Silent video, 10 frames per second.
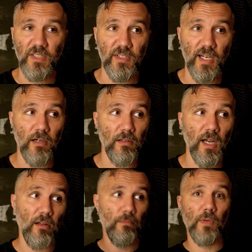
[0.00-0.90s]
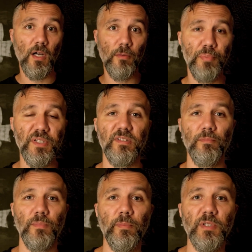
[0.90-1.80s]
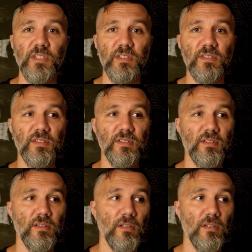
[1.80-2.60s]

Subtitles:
and I'll put some images